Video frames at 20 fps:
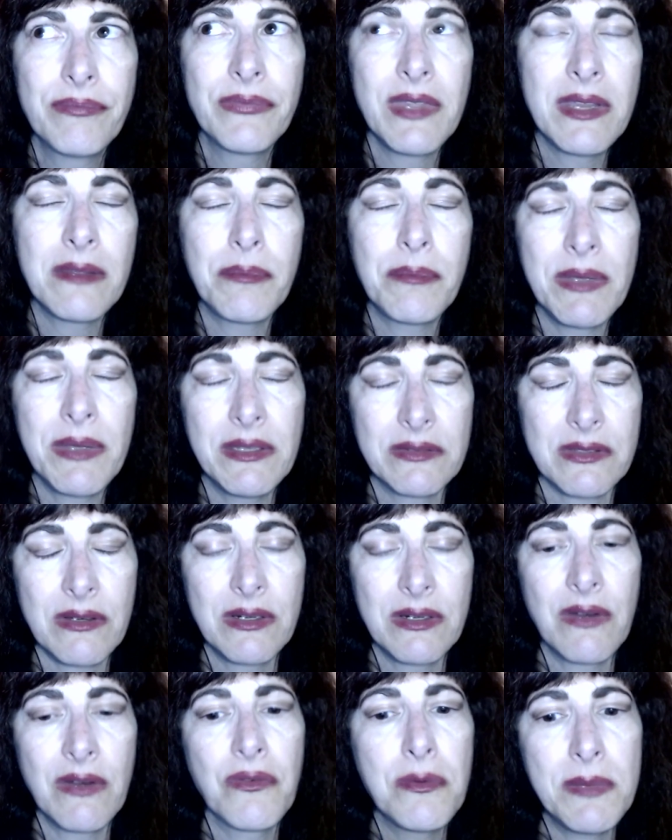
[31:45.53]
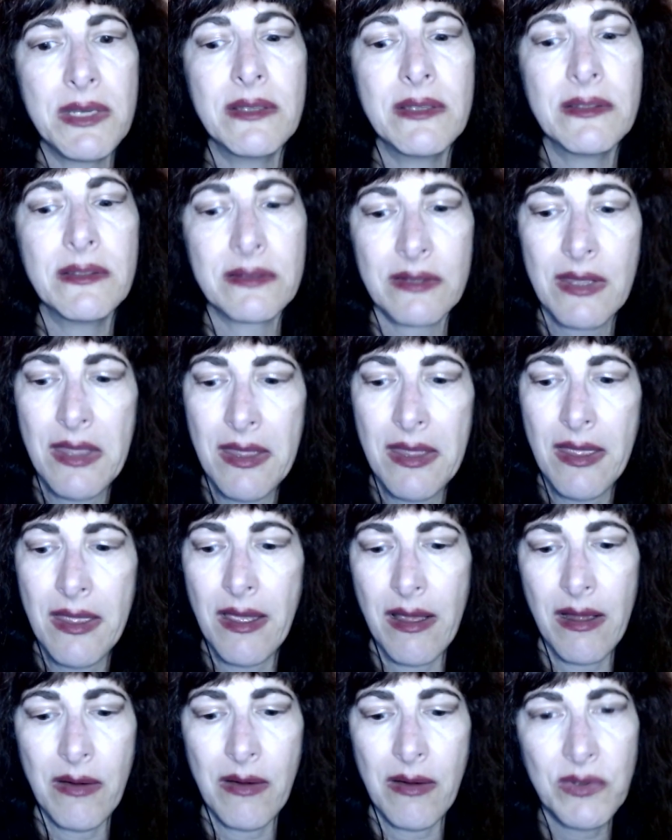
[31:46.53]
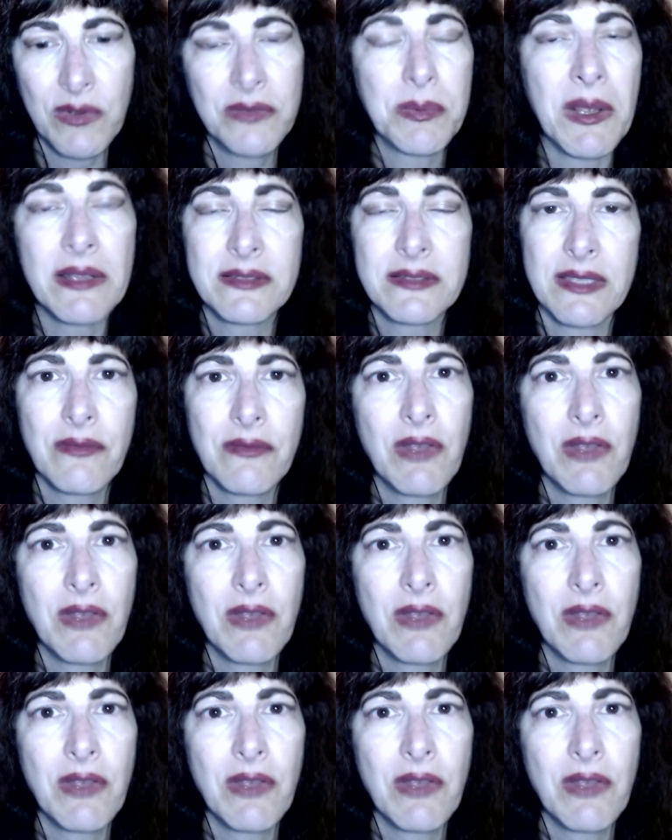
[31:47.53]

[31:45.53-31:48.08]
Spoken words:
think based on everybody's response,